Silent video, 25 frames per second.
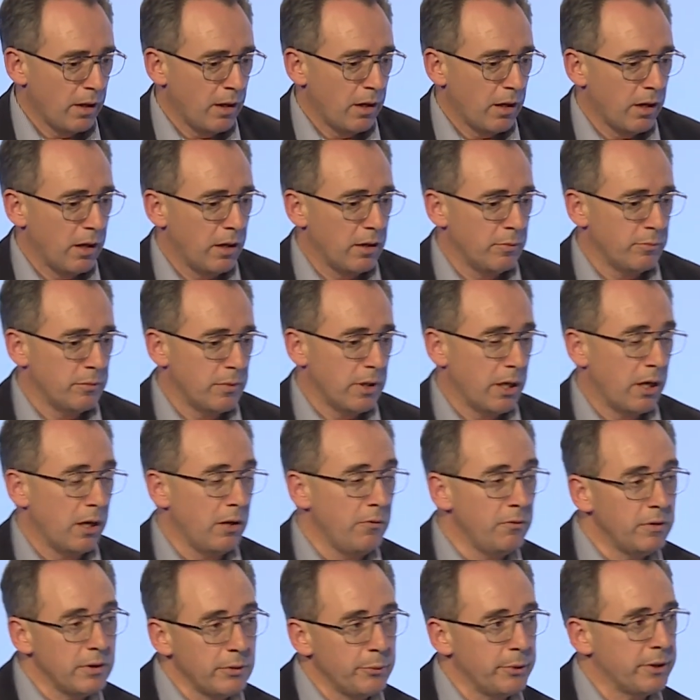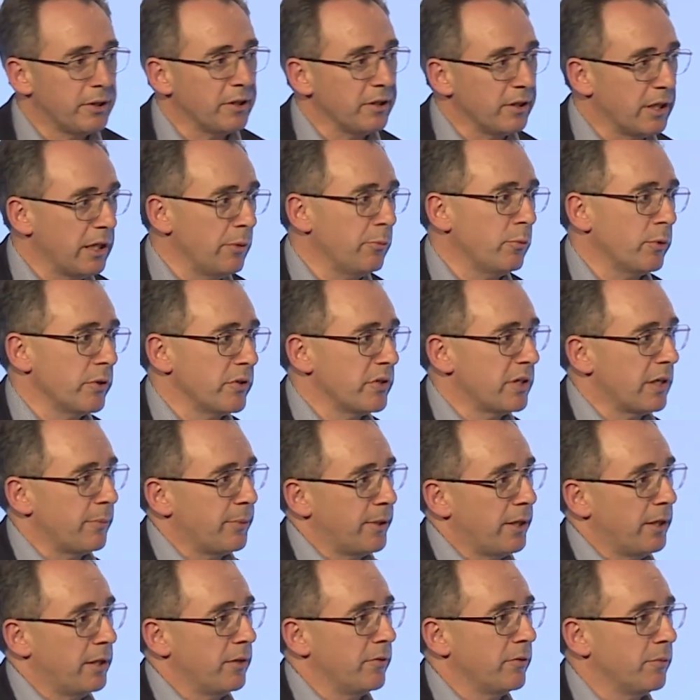Hopefully, we can keep one step
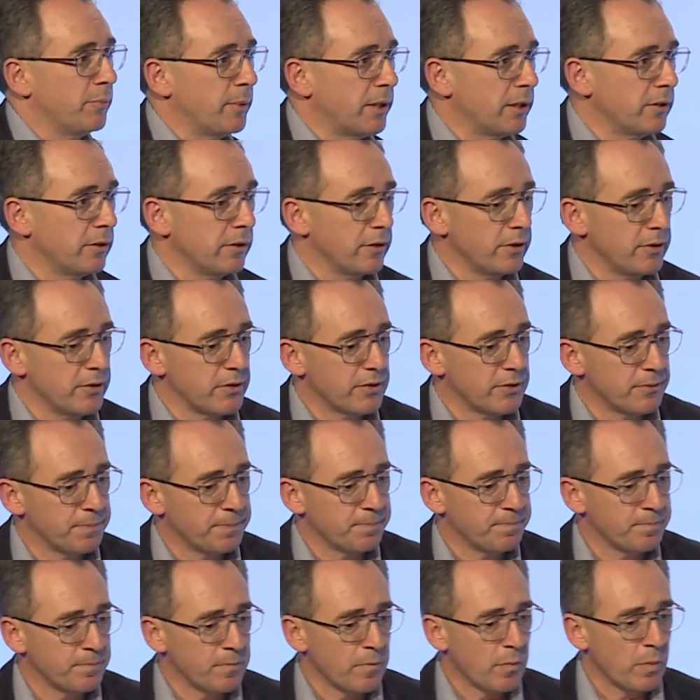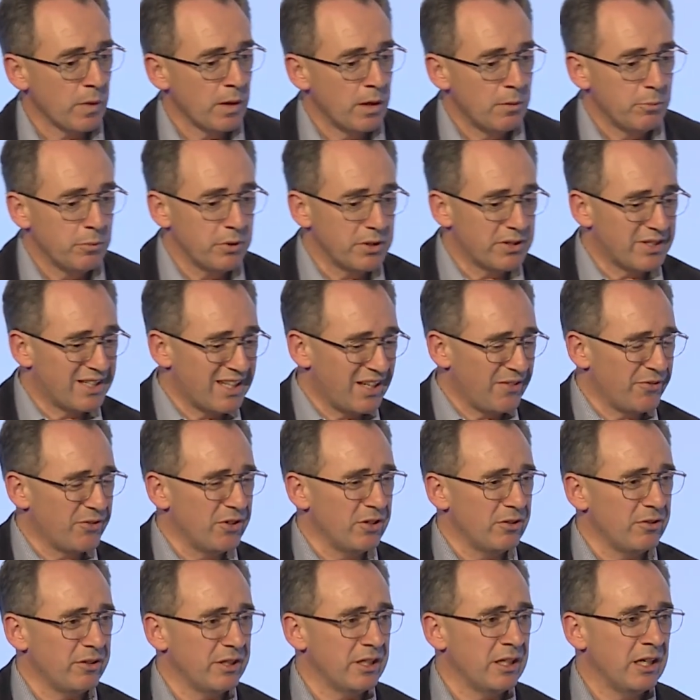ahead of the bad guys. But
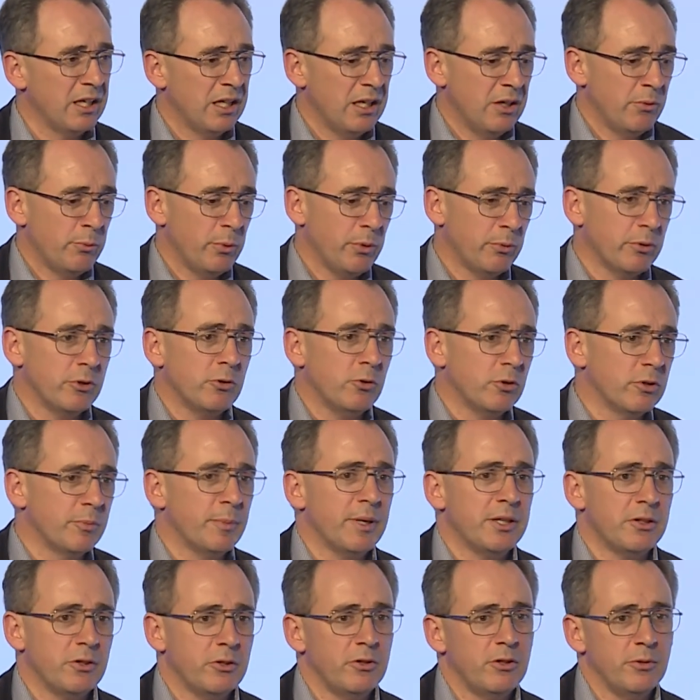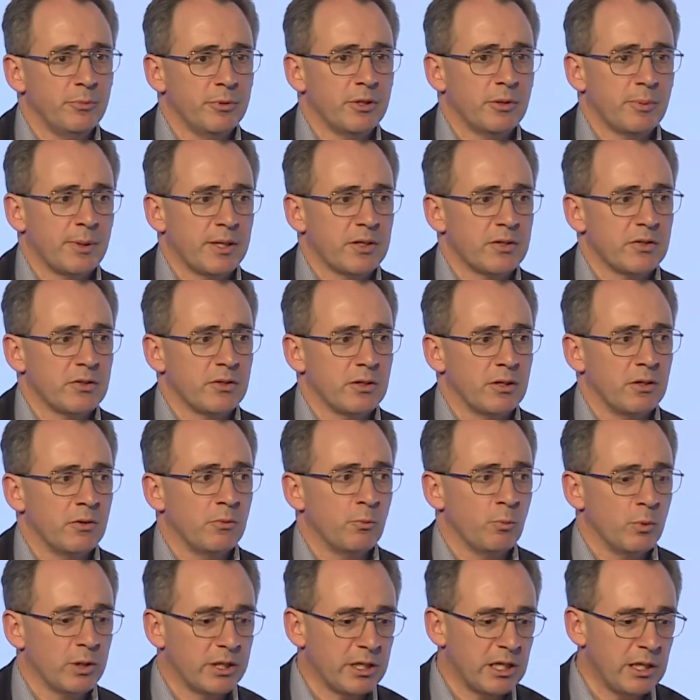definitely, we want to augment the human capacity.
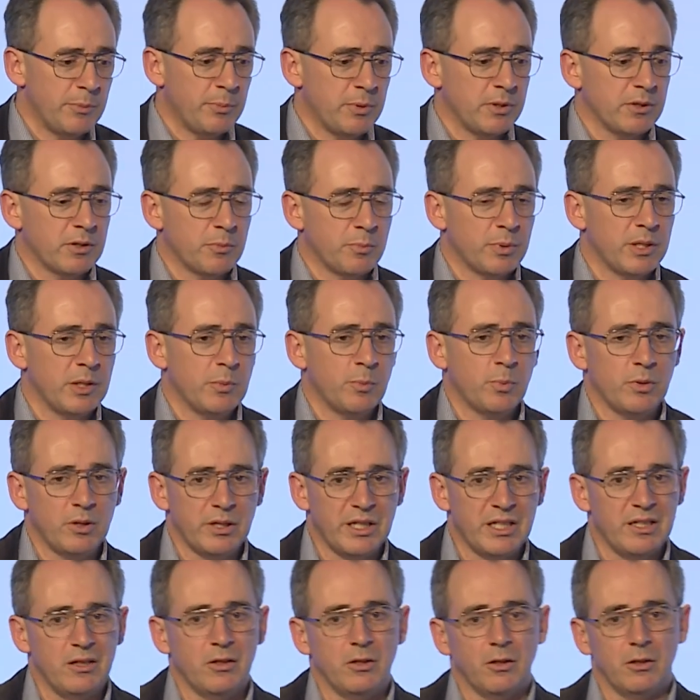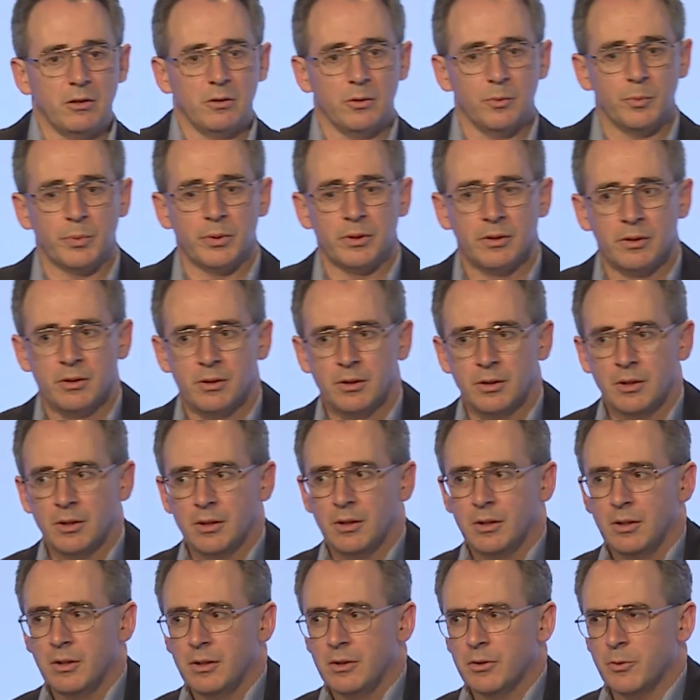We're keeping the people in the loop.
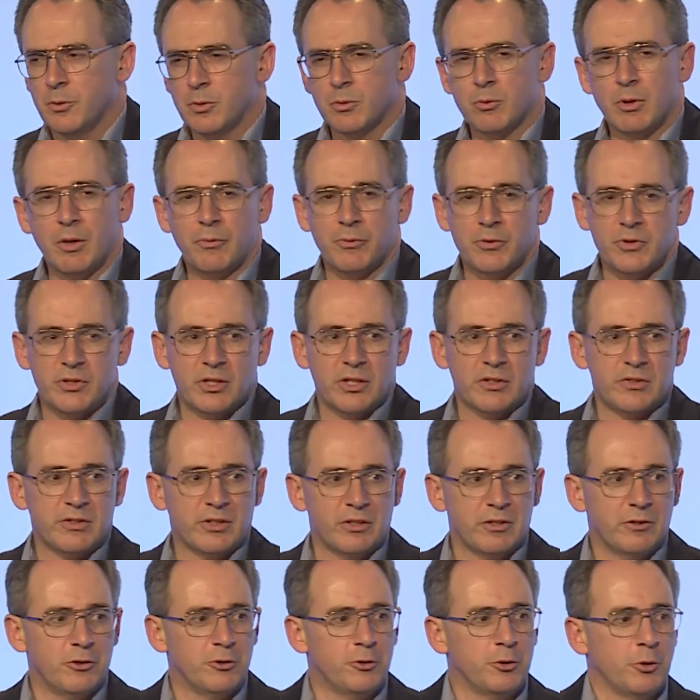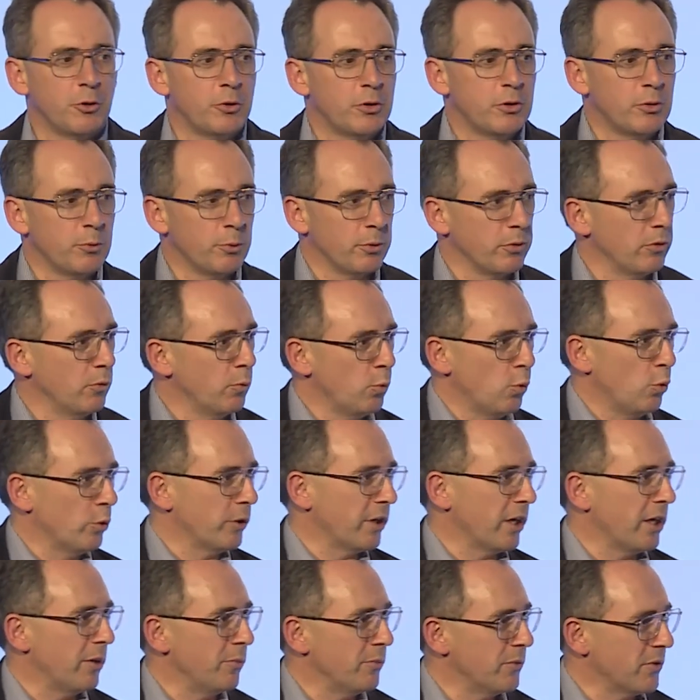There was a reference yesterday to Joshua and the war
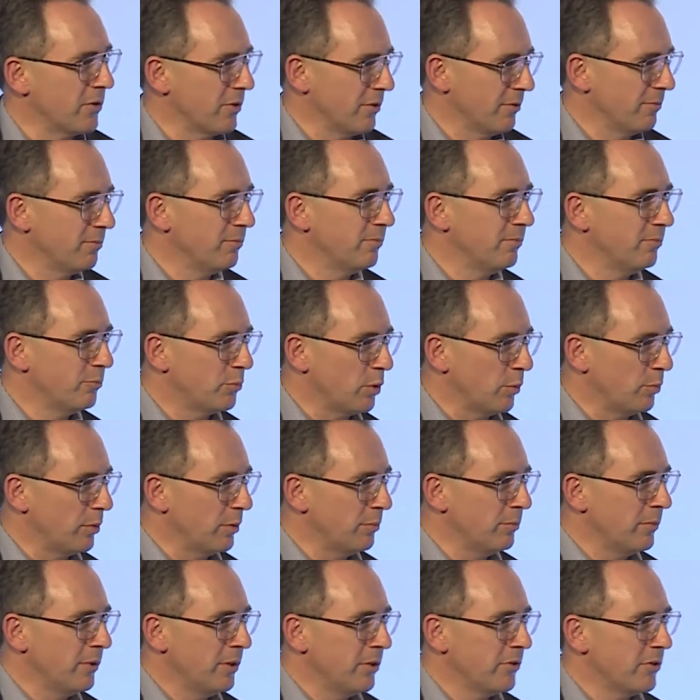games problem.